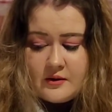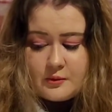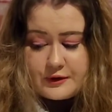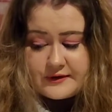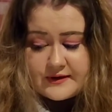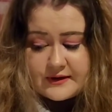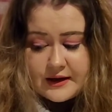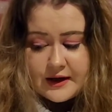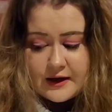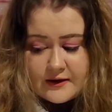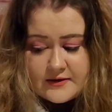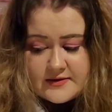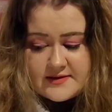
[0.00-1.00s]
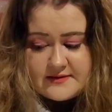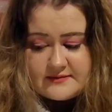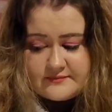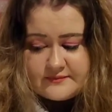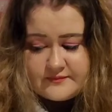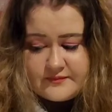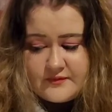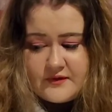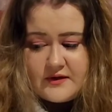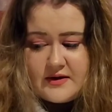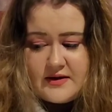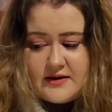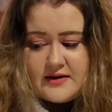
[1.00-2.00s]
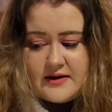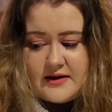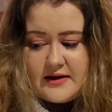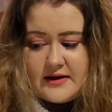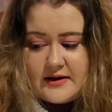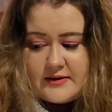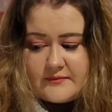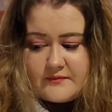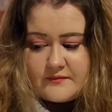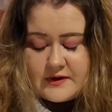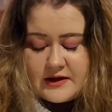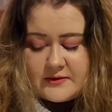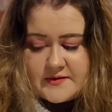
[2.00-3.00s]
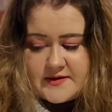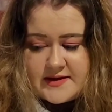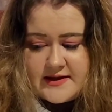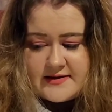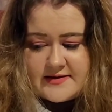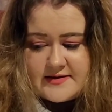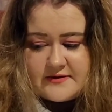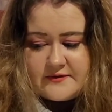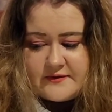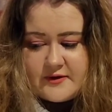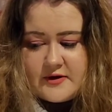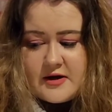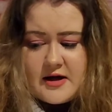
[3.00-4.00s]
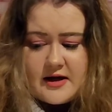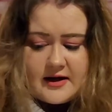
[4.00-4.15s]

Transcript: with the NARS um, that I was tested for.